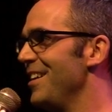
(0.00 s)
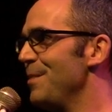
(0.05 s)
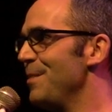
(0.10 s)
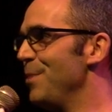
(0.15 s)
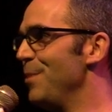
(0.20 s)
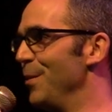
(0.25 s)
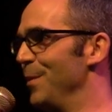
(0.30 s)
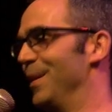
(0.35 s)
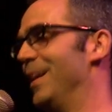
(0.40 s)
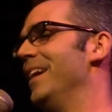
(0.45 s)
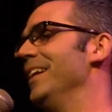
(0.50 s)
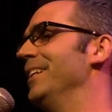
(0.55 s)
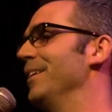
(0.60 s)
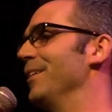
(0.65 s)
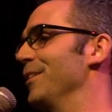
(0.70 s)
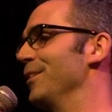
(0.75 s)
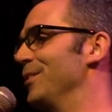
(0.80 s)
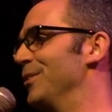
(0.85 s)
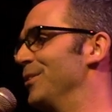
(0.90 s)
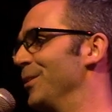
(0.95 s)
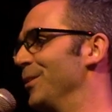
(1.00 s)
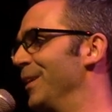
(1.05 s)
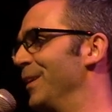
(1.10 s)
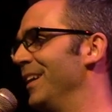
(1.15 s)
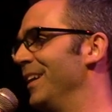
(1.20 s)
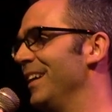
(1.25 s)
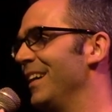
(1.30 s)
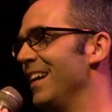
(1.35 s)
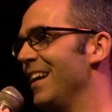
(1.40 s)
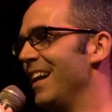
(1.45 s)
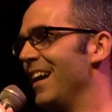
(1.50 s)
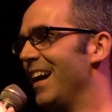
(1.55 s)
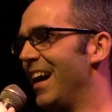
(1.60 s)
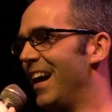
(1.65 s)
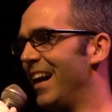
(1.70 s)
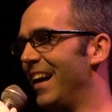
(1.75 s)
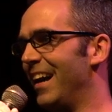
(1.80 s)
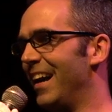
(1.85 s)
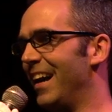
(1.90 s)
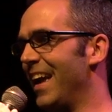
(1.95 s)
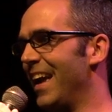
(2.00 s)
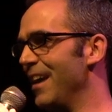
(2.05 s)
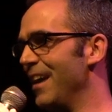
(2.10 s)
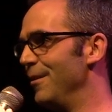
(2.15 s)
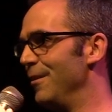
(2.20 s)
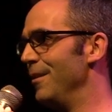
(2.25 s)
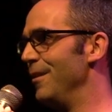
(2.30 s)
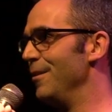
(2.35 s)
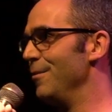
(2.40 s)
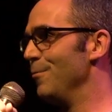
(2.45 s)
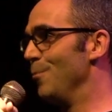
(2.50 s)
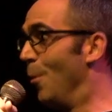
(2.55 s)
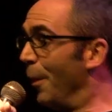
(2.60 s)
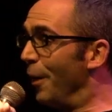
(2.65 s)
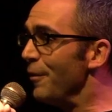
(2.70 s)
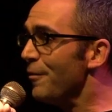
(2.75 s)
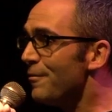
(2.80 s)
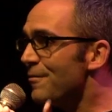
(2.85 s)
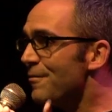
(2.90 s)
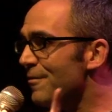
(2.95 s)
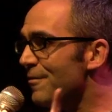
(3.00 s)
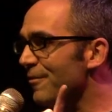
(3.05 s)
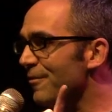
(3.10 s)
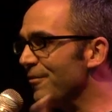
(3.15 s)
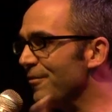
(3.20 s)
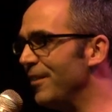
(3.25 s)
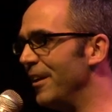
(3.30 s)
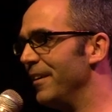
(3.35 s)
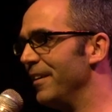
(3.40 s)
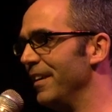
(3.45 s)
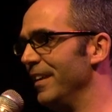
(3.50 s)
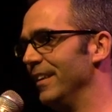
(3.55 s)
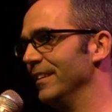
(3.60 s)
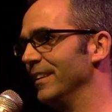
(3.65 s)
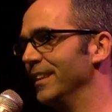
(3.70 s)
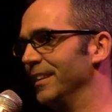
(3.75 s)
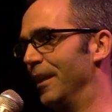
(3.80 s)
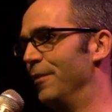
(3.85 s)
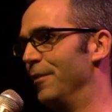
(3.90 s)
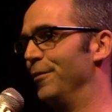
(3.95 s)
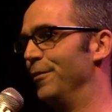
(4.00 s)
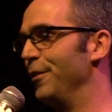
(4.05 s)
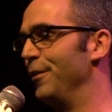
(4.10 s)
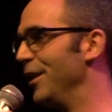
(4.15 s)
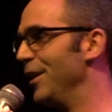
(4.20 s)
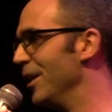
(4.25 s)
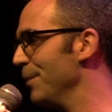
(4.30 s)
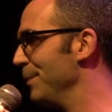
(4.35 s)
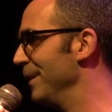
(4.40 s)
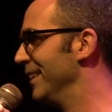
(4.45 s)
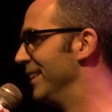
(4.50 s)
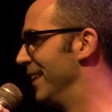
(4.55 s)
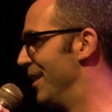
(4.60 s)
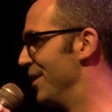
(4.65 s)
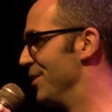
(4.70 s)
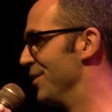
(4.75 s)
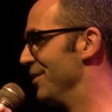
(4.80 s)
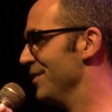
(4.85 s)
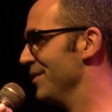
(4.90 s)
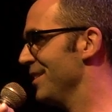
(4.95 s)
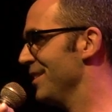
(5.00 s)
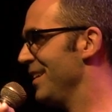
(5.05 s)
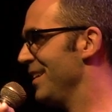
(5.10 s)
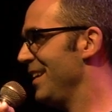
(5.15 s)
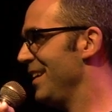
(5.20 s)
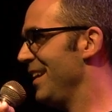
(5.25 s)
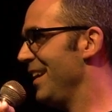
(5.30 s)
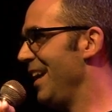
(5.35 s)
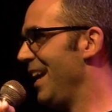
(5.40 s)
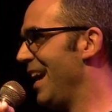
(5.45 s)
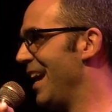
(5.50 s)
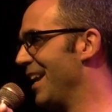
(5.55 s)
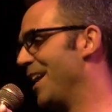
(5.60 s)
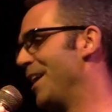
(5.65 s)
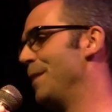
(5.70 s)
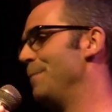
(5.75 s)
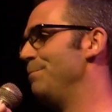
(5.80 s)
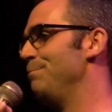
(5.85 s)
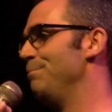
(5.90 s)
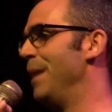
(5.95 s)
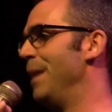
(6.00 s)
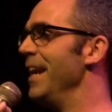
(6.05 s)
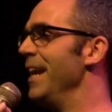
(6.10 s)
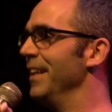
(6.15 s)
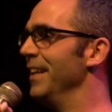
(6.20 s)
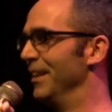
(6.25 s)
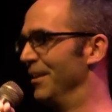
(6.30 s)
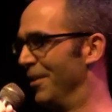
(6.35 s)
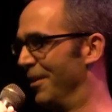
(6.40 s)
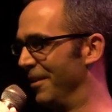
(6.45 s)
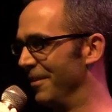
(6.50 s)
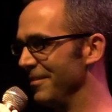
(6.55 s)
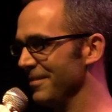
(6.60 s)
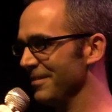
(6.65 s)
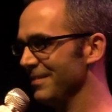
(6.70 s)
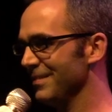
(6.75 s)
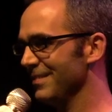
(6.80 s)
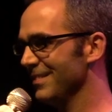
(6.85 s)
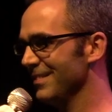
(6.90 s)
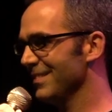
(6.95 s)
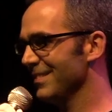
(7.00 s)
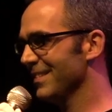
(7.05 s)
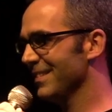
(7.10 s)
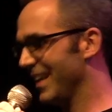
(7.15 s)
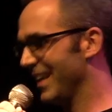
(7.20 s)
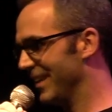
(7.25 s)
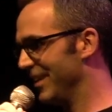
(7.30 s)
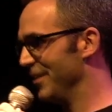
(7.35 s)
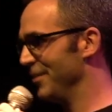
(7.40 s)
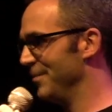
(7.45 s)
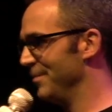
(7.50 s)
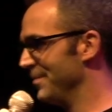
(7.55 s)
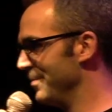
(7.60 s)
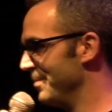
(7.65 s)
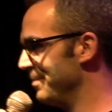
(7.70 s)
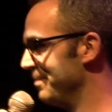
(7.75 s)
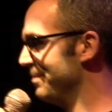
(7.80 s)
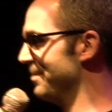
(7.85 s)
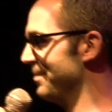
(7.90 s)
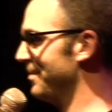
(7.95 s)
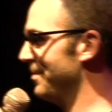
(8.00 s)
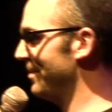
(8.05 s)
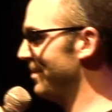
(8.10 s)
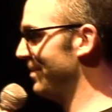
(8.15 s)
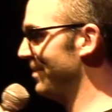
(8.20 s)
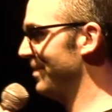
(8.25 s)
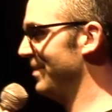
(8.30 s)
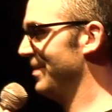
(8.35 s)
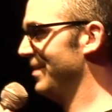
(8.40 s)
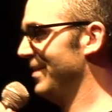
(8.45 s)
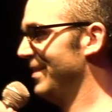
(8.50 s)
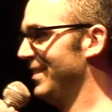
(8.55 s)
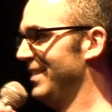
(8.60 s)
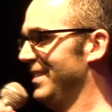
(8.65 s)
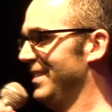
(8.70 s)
But when I tell the story, I, I had a one very insightful therapy session, and I paid an art. Thank you. Yeah.